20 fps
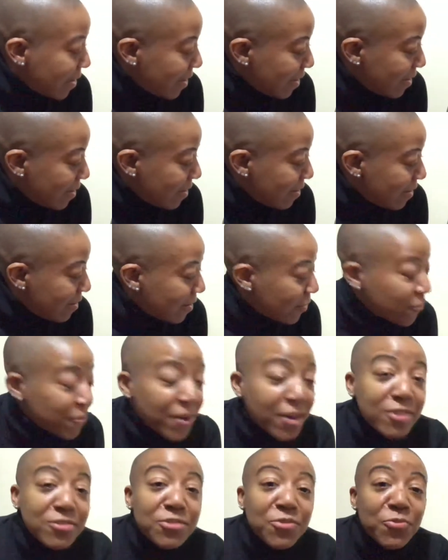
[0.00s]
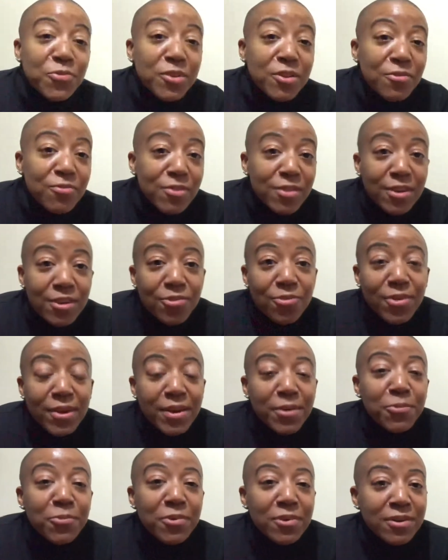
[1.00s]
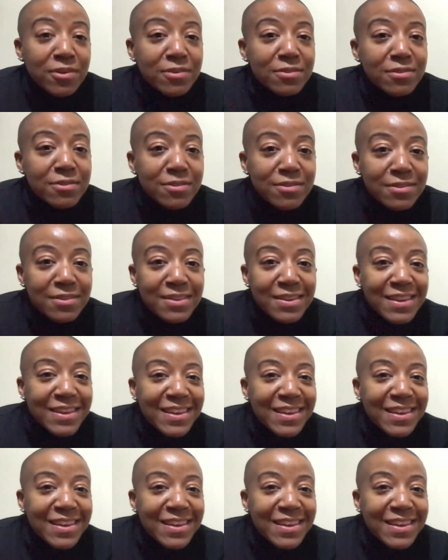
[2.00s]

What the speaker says: And I found some really great ones,